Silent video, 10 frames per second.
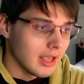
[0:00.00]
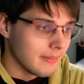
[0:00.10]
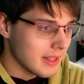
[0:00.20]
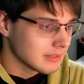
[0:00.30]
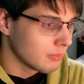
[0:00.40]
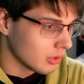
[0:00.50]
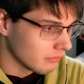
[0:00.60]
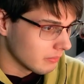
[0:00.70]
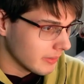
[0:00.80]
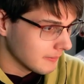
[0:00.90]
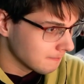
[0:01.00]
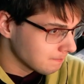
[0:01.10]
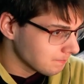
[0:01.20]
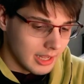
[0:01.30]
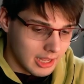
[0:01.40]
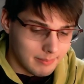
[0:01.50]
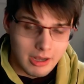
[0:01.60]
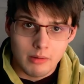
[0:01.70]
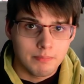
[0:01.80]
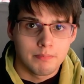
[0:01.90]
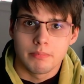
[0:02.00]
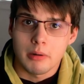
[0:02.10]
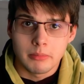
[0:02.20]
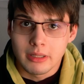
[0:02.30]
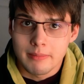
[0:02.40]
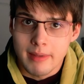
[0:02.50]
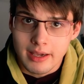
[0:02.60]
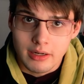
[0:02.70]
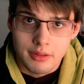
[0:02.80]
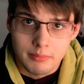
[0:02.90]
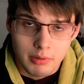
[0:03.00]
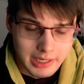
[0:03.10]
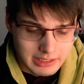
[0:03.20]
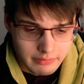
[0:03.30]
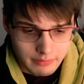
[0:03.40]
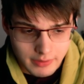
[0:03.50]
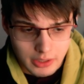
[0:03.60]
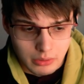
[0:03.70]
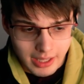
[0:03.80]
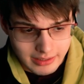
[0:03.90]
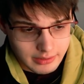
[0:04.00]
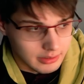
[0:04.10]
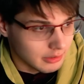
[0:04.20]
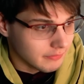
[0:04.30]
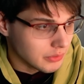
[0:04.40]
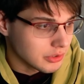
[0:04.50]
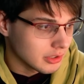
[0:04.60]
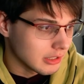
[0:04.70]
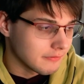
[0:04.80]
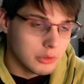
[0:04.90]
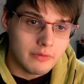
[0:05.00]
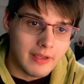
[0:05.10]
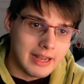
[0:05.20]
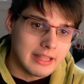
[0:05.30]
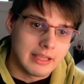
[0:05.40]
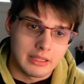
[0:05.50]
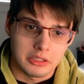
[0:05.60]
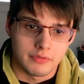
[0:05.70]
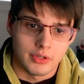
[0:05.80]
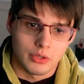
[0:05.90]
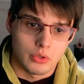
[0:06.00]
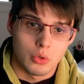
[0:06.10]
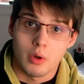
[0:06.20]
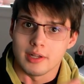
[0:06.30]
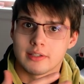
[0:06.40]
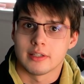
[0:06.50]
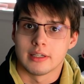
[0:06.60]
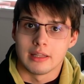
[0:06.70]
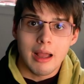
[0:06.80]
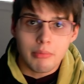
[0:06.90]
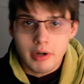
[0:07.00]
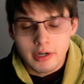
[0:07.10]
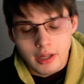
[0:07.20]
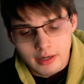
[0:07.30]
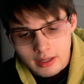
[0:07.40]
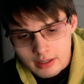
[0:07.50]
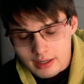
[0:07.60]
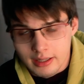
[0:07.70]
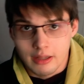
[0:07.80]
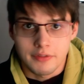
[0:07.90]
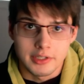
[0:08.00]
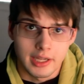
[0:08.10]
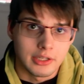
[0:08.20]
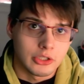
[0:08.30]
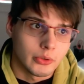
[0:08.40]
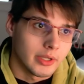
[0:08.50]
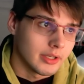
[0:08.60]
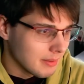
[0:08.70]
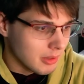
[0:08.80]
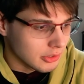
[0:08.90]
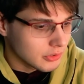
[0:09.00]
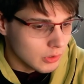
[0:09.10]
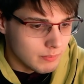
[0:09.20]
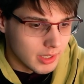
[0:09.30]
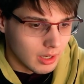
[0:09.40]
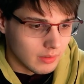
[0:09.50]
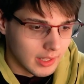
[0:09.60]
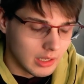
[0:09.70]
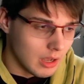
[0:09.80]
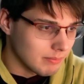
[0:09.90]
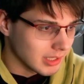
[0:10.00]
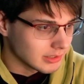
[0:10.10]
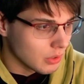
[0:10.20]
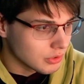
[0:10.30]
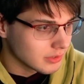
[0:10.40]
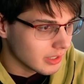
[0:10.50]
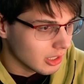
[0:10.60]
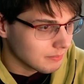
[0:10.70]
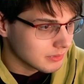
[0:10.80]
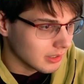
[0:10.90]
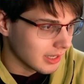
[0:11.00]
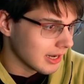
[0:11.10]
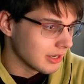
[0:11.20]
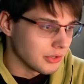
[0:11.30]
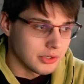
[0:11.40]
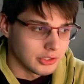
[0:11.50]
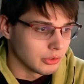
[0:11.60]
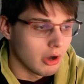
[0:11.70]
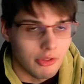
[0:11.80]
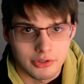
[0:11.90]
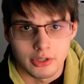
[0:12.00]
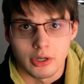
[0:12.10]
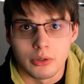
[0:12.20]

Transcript: And that's important for me. I'll probably make another productivity video like this in the future. If you have anything in this video you want to see elaborated on, I'd love to dig into it. I'm not too big on like complex Notion setups. Again, I know you can do all this in